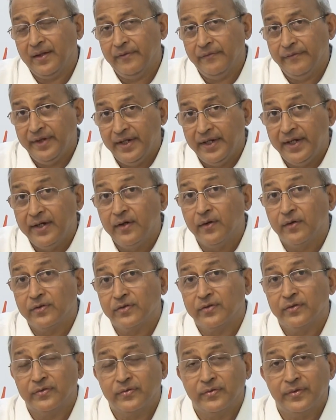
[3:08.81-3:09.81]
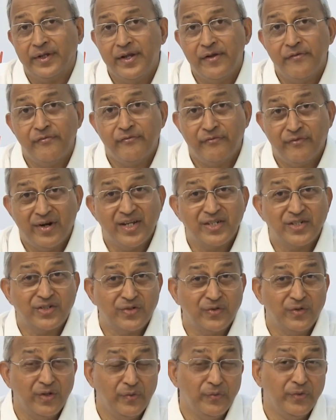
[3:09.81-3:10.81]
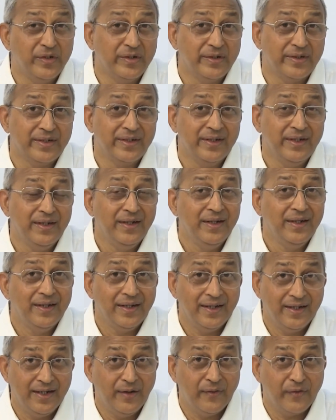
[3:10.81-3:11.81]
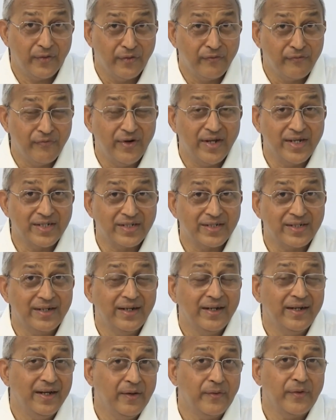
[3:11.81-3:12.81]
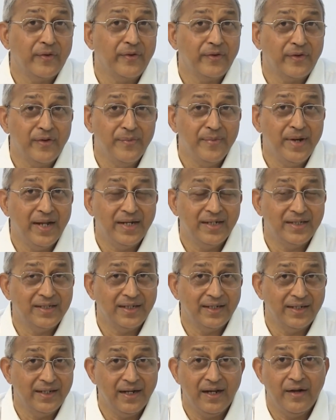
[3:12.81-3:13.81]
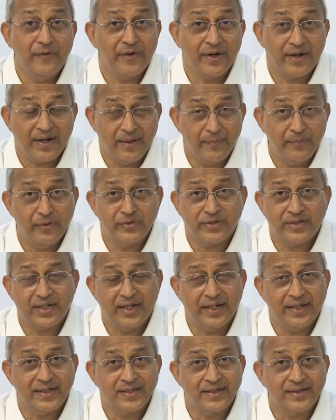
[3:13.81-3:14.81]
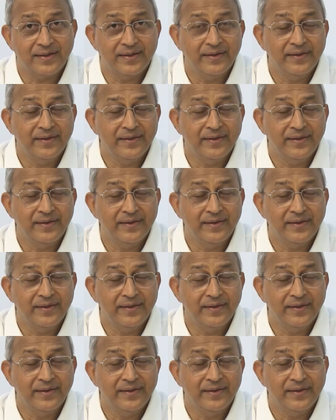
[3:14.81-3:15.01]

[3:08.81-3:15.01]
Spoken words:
We need also to give flesh to the Word in our own flesh, in our own humanity, our apostolates.